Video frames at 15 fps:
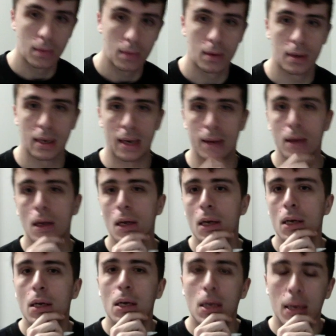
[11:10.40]
Okay,
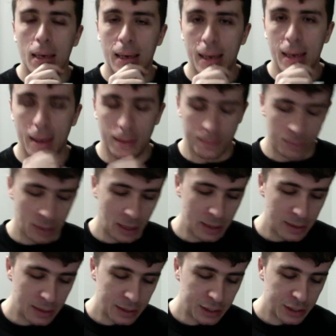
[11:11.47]

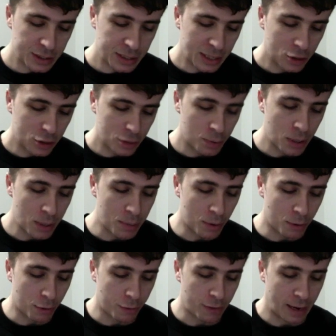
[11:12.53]
and this is actually pretty
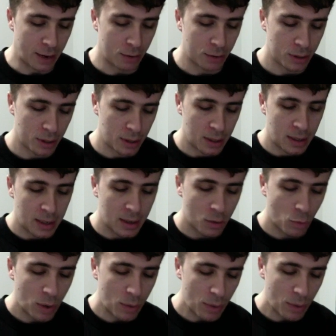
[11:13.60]
profound.
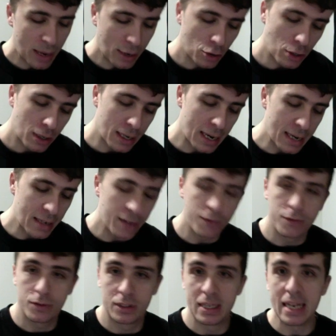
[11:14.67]
We actually kind
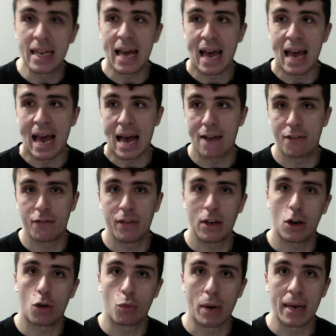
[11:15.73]
of did half of it
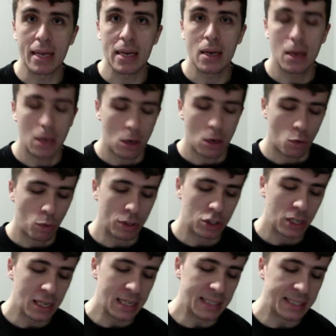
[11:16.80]
already, which
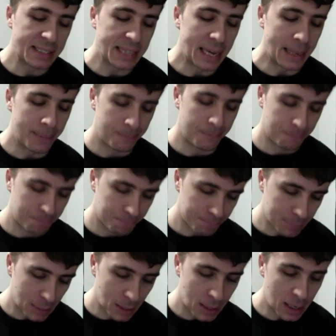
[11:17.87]
is that
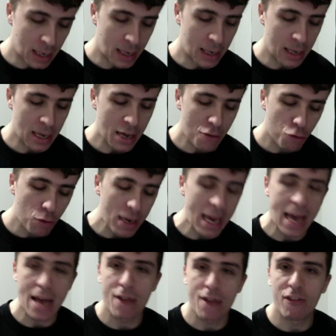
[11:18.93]
if we
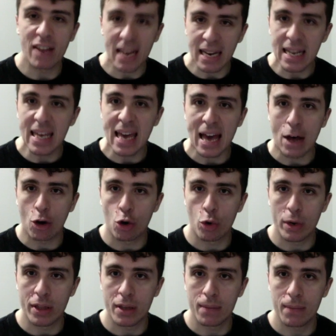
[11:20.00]
have any
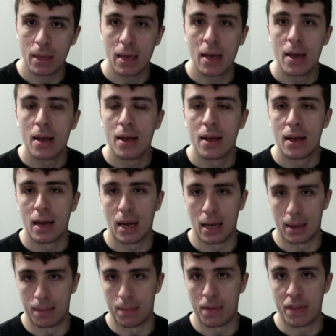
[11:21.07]
algorithm,
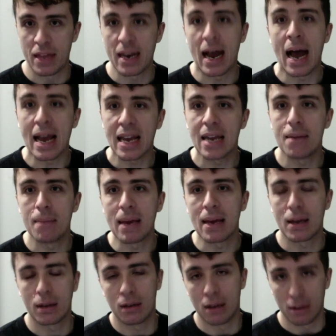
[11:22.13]
then I can make,
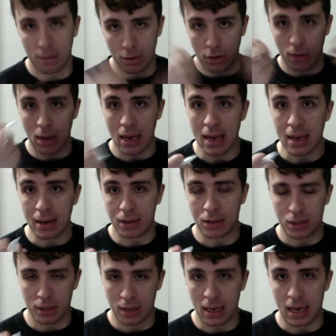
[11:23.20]
and
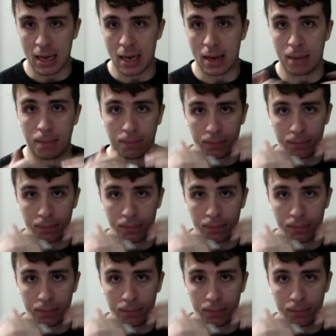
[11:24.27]
by